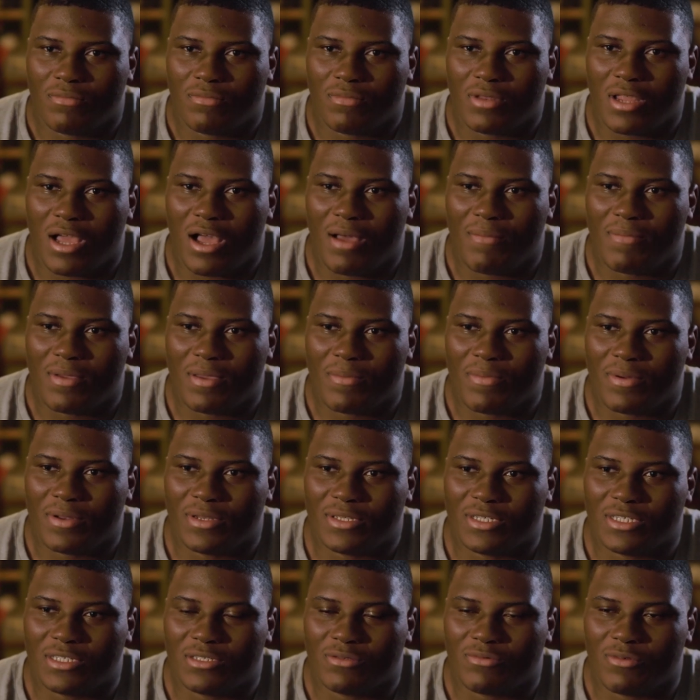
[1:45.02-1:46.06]
Now I'm being put in a
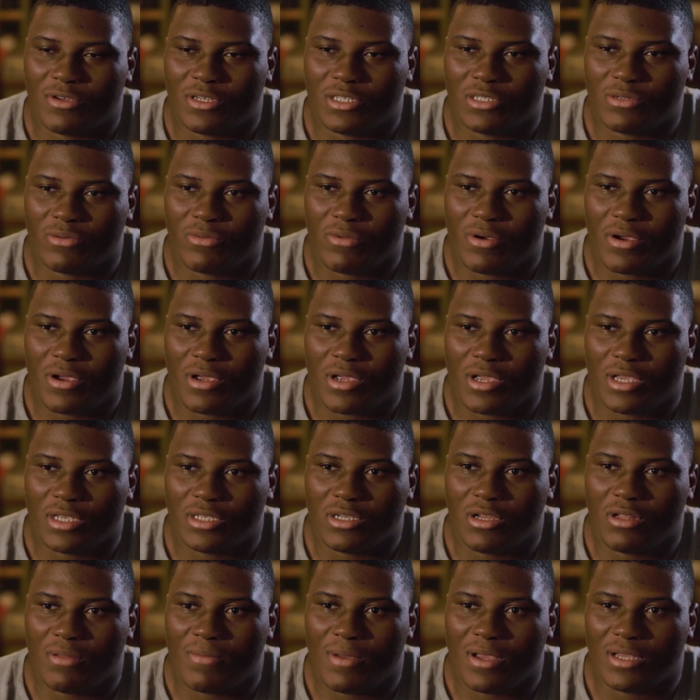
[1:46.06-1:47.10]
situation where it's
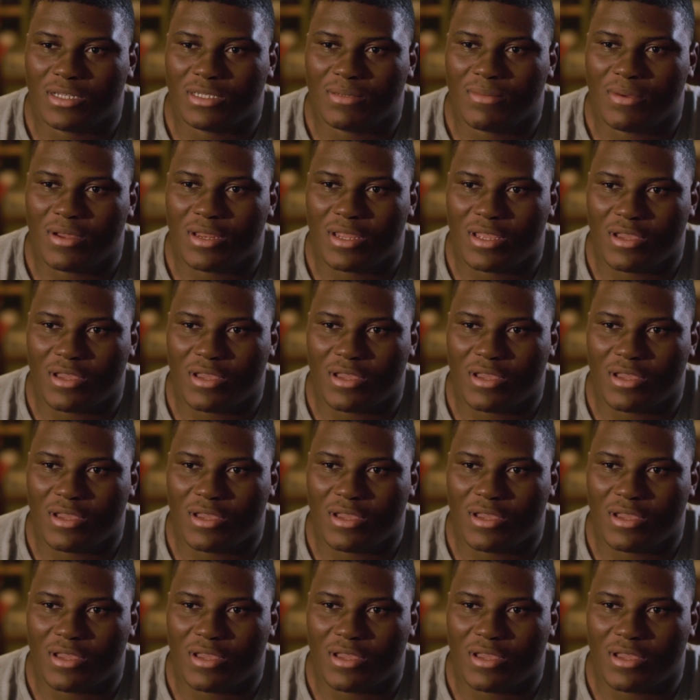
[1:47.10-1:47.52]
all about somebody